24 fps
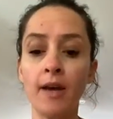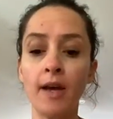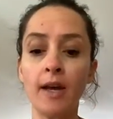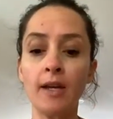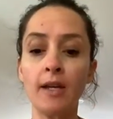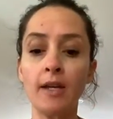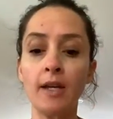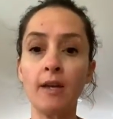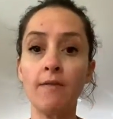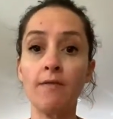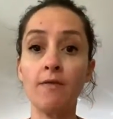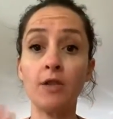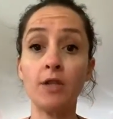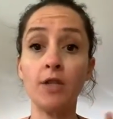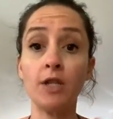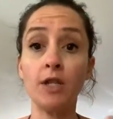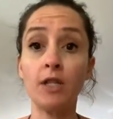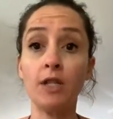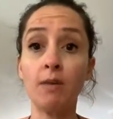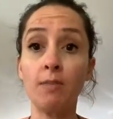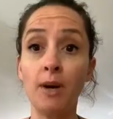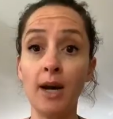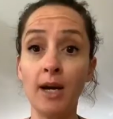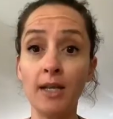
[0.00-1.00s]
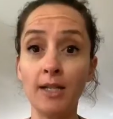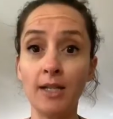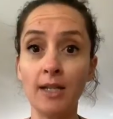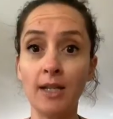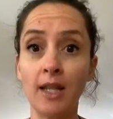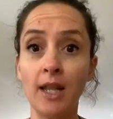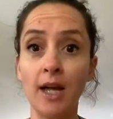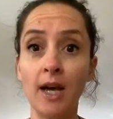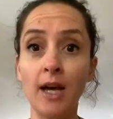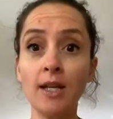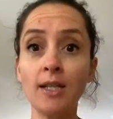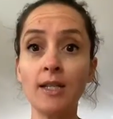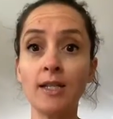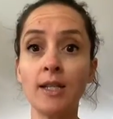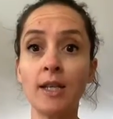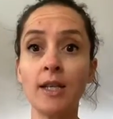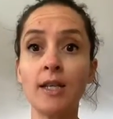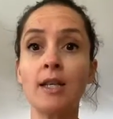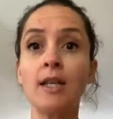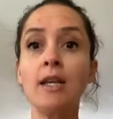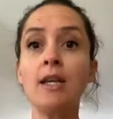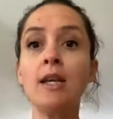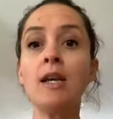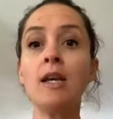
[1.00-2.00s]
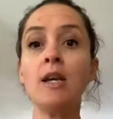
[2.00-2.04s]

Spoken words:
And if you did the masterclass, then